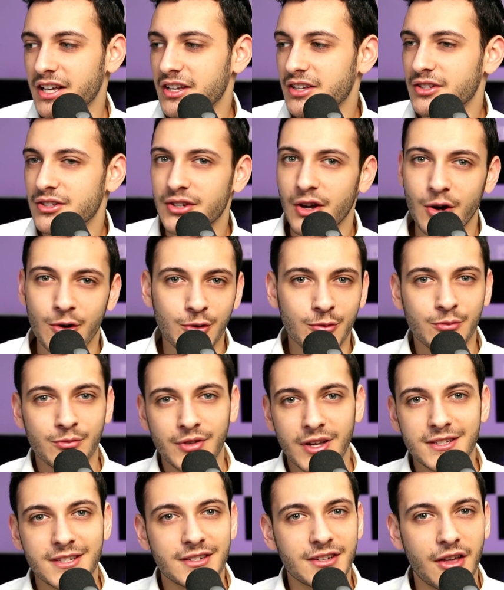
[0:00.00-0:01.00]
So
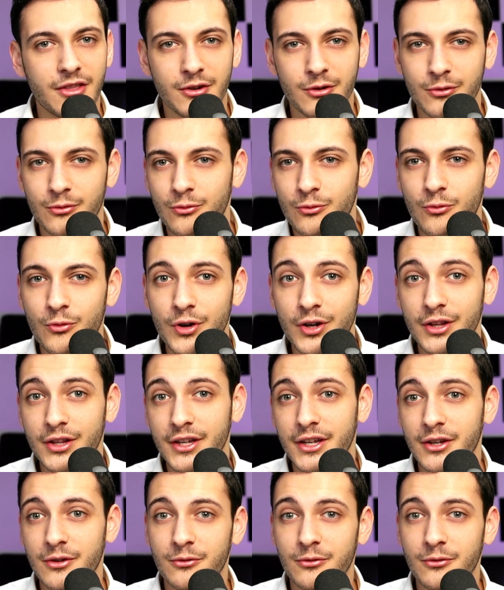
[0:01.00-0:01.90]
that's another really,